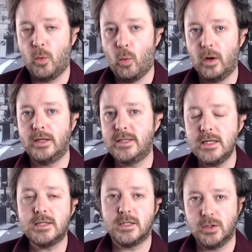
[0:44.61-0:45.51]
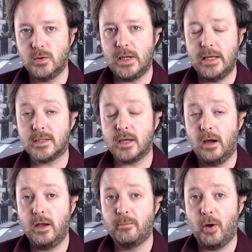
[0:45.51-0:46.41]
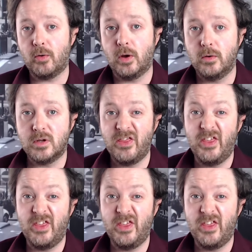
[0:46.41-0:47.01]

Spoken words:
what I did do is I borrowed